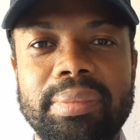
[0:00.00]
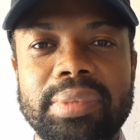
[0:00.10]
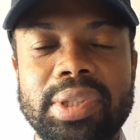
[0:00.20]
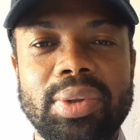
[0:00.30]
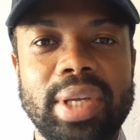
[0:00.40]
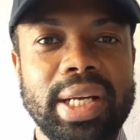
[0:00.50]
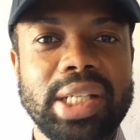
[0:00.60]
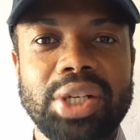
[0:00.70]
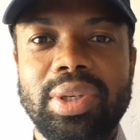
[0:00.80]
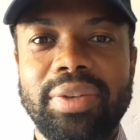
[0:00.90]
So that is
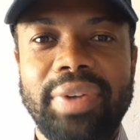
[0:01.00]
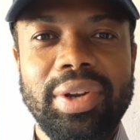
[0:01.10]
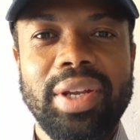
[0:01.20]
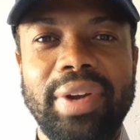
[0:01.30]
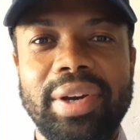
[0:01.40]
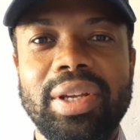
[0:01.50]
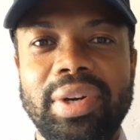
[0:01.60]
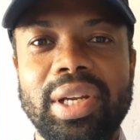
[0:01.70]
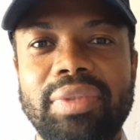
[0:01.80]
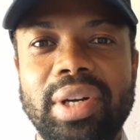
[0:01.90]
actually very, very,
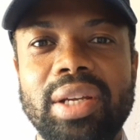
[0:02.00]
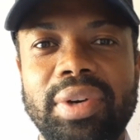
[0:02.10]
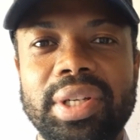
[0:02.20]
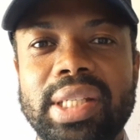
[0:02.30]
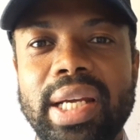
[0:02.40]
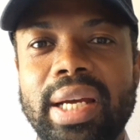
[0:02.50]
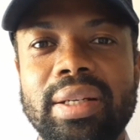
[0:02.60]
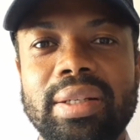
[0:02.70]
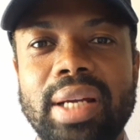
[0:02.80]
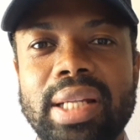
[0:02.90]
very, very, very sad.
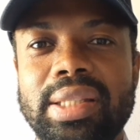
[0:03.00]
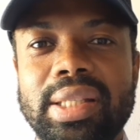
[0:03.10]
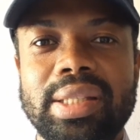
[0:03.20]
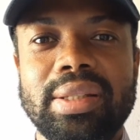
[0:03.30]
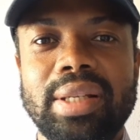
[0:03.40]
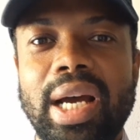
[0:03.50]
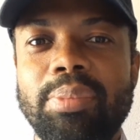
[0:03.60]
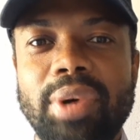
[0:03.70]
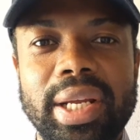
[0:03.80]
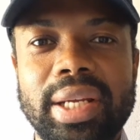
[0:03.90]
It's just
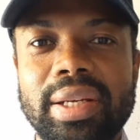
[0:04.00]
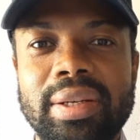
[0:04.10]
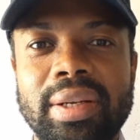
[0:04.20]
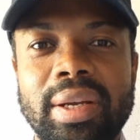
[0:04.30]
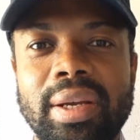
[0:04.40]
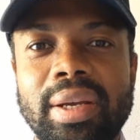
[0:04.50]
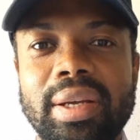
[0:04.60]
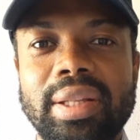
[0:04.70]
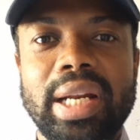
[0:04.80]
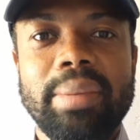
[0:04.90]
heartbreaking.
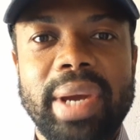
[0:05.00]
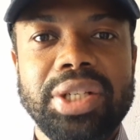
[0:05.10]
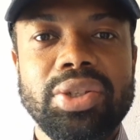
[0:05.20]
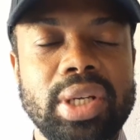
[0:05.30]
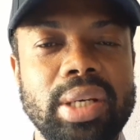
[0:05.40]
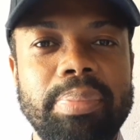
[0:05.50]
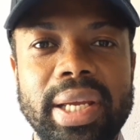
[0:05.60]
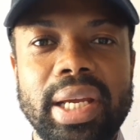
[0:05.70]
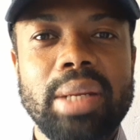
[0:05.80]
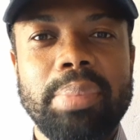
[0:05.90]
That imagine you can pick
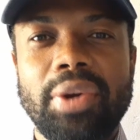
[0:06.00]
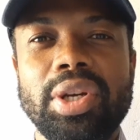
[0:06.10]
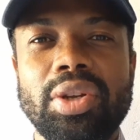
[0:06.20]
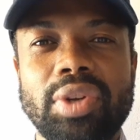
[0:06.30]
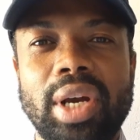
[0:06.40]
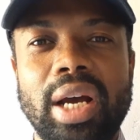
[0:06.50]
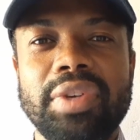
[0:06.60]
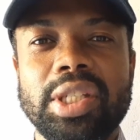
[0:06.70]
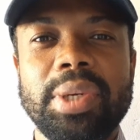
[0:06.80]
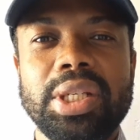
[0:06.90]
any period of your life,
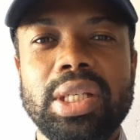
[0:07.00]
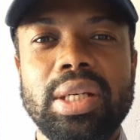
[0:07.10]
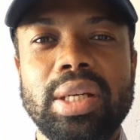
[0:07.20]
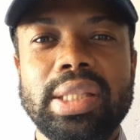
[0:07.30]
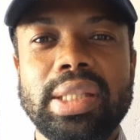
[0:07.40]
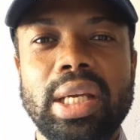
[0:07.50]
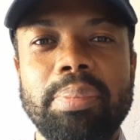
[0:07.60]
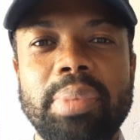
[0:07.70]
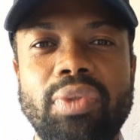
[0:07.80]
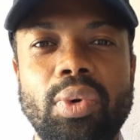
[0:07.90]
especially let's say
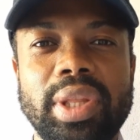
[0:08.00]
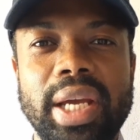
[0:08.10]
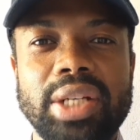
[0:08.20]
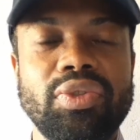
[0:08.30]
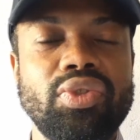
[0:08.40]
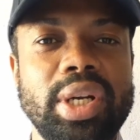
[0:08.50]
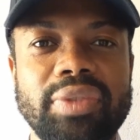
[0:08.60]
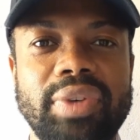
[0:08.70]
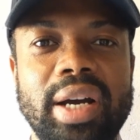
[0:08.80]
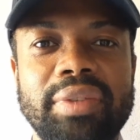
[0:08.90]
before the age of
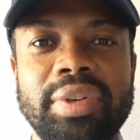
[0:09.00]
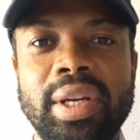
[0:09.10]
25,